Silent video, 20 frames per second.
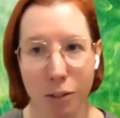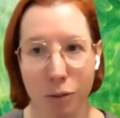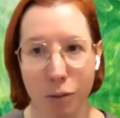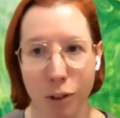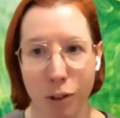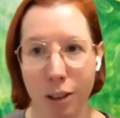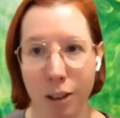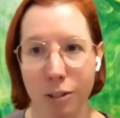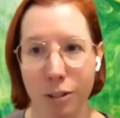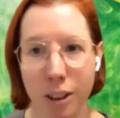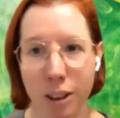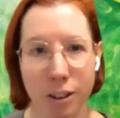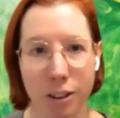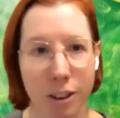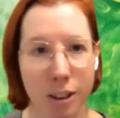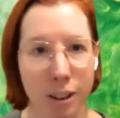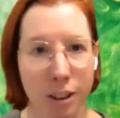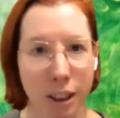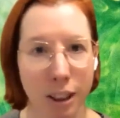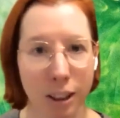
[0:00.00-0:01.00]
lot of ground here
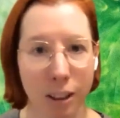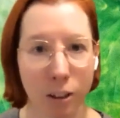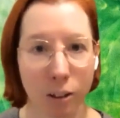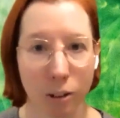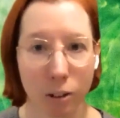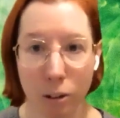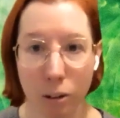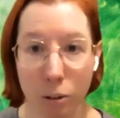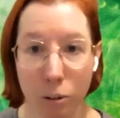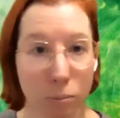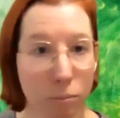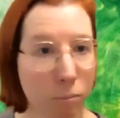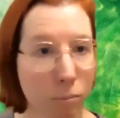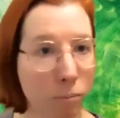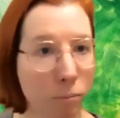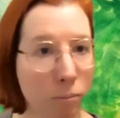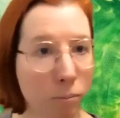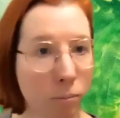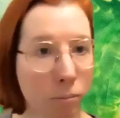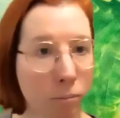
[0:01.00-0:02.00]
today. Oh,
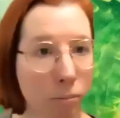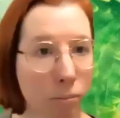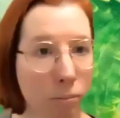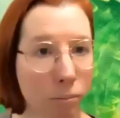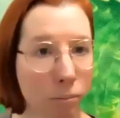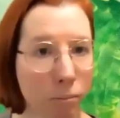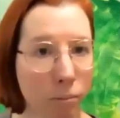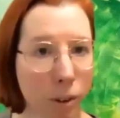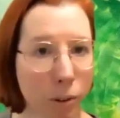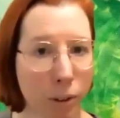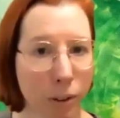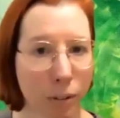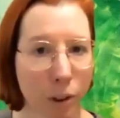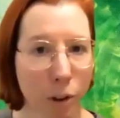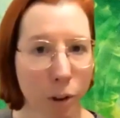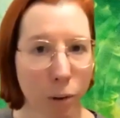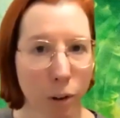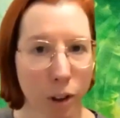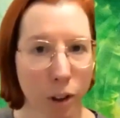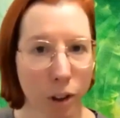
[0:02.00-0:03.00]
do we have
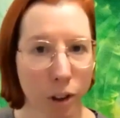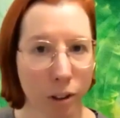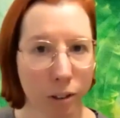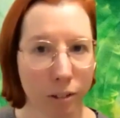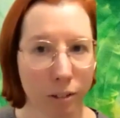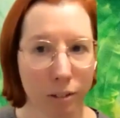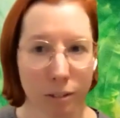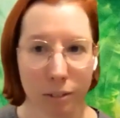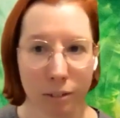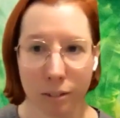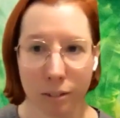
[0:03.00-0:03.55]
another question?